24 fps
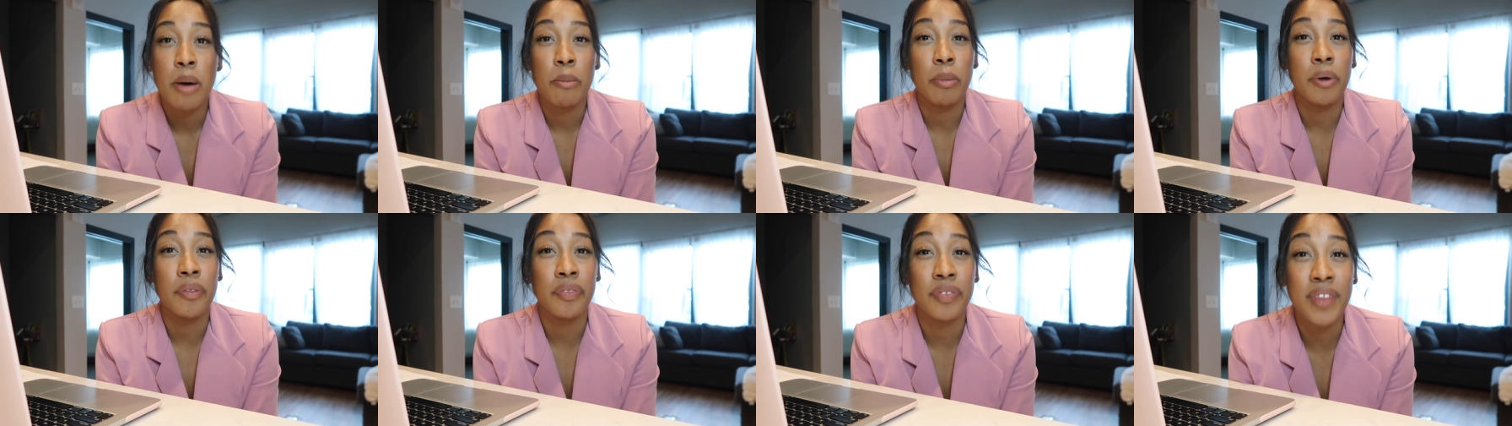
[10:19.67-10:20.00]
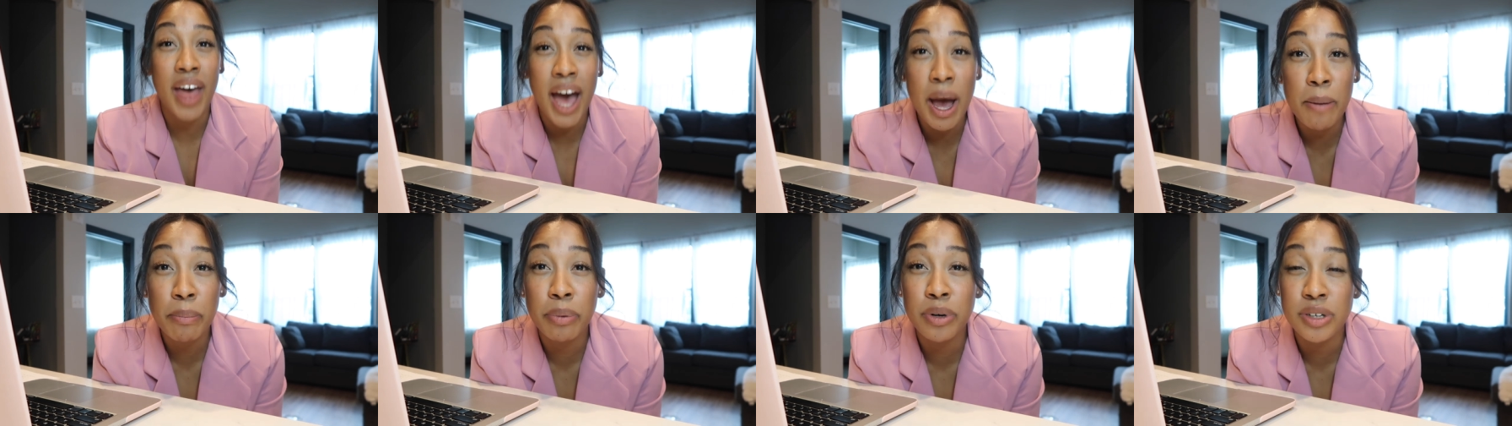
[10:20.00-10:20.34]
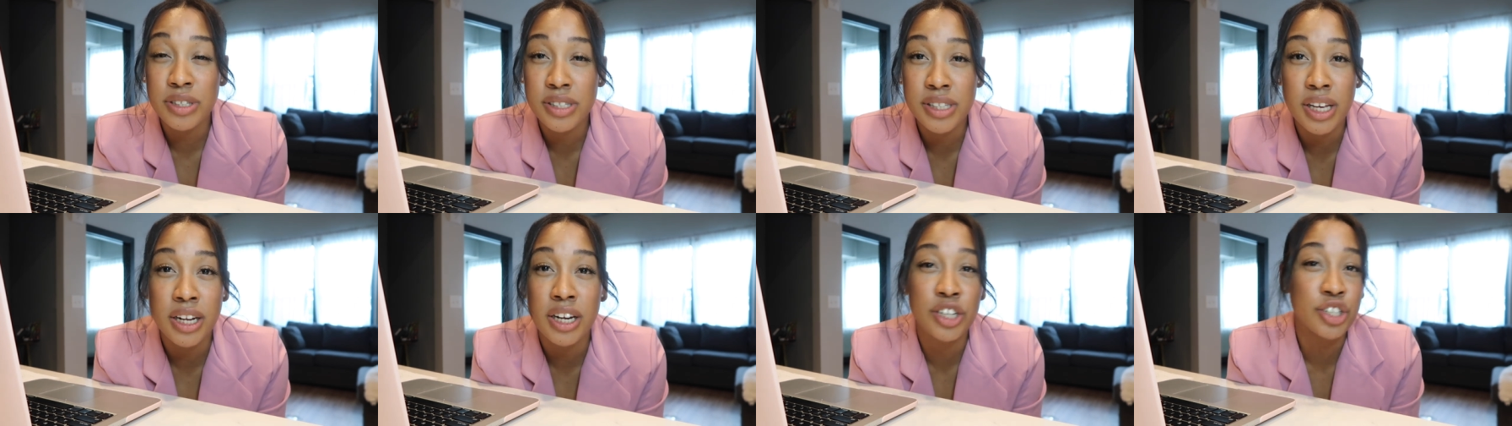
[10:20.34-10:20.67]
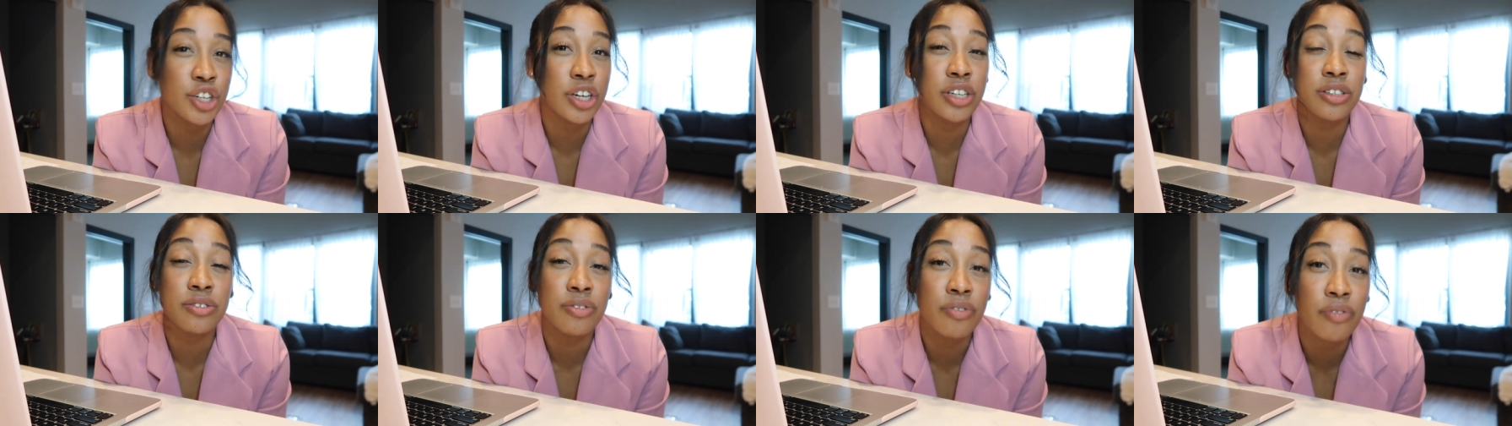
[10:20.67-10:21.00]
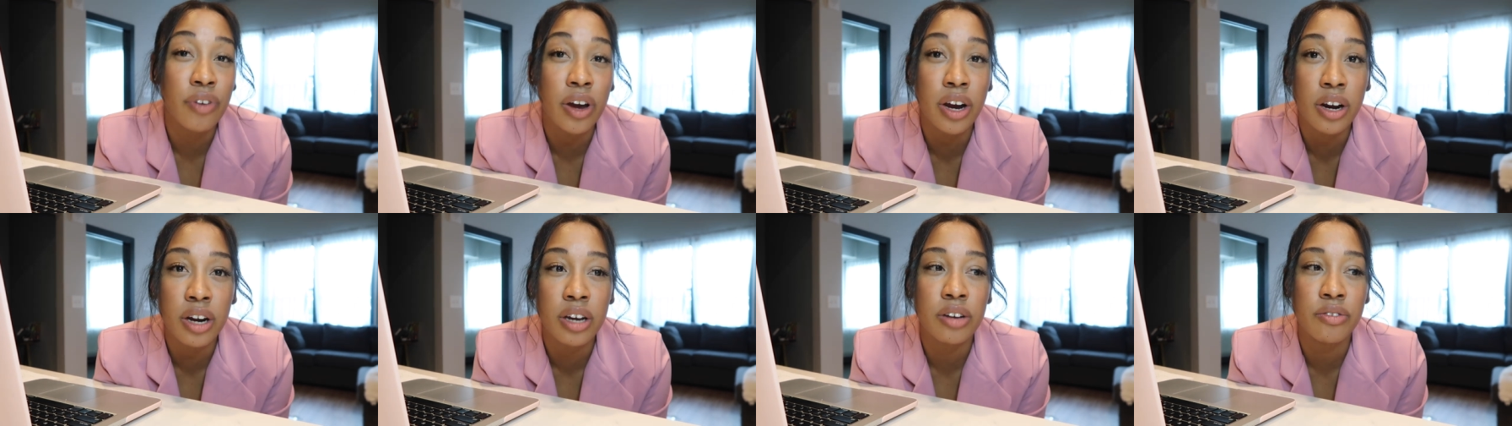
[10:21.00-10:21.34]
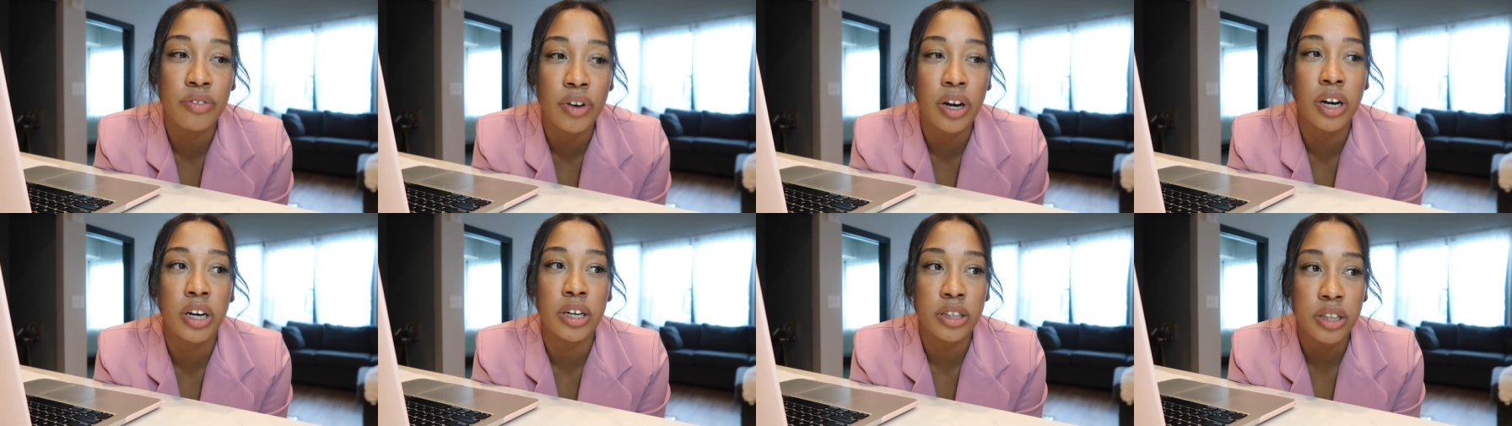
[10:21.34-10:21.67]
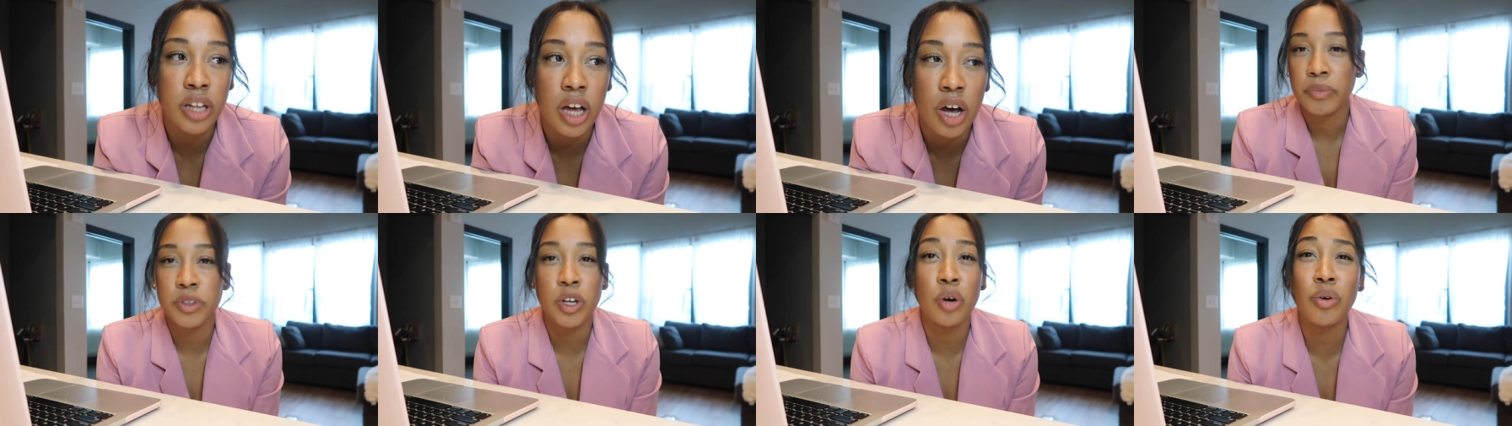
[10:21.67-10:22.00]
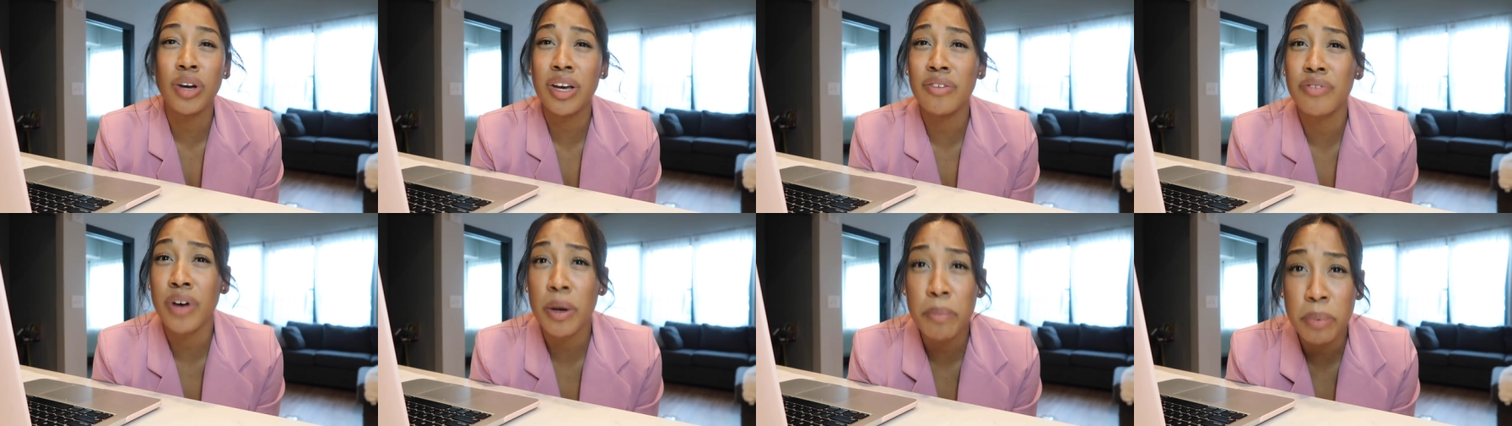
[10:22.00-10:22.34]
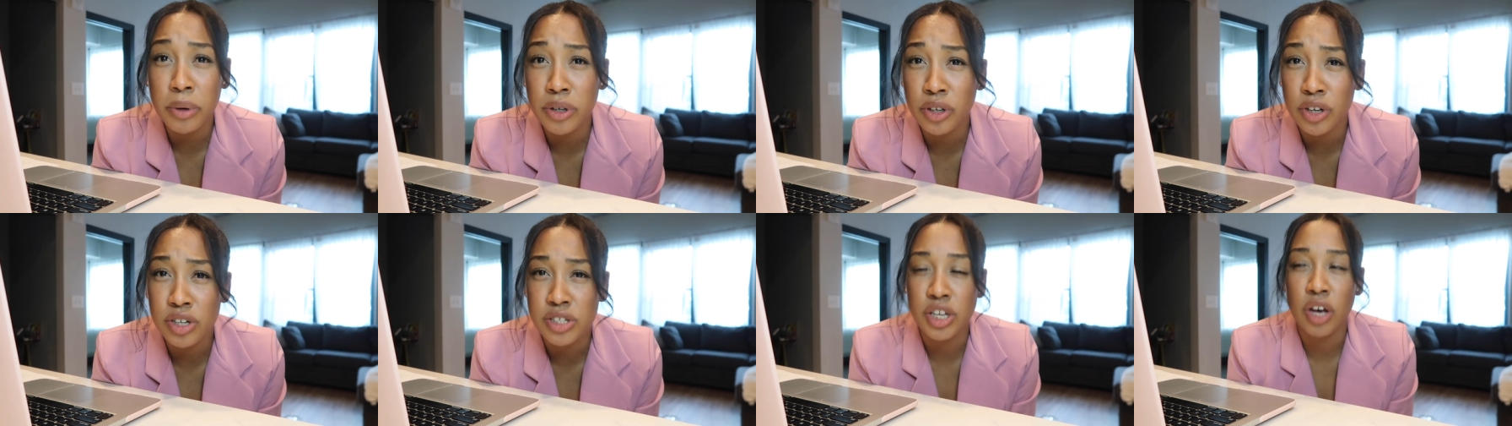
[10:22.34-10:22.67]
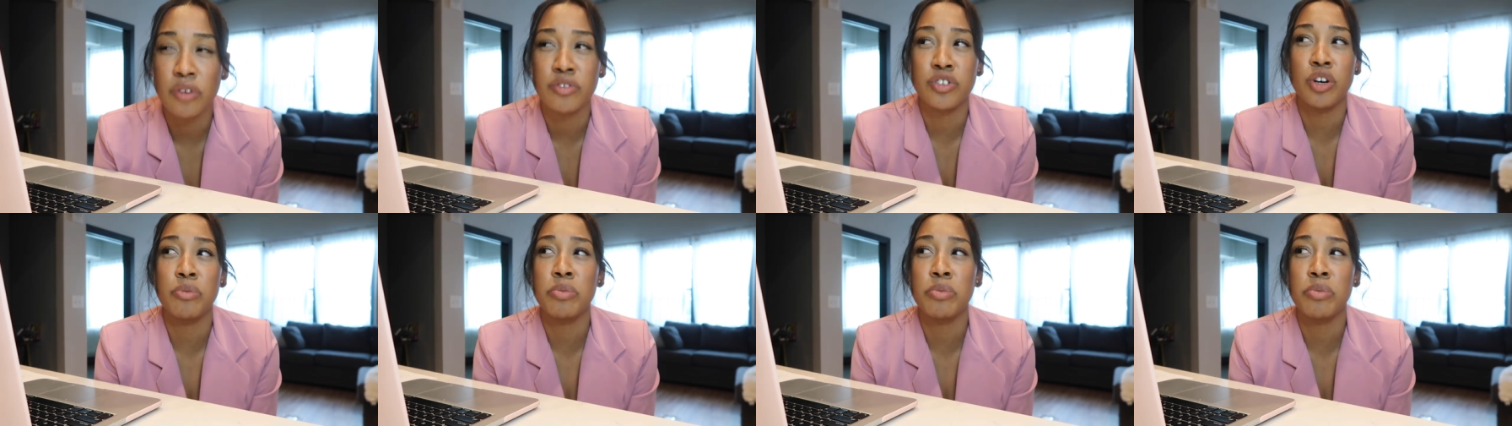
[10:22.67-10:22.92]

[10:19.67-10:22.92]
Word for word: but that percentage is very, very low. Don't give up on yourself.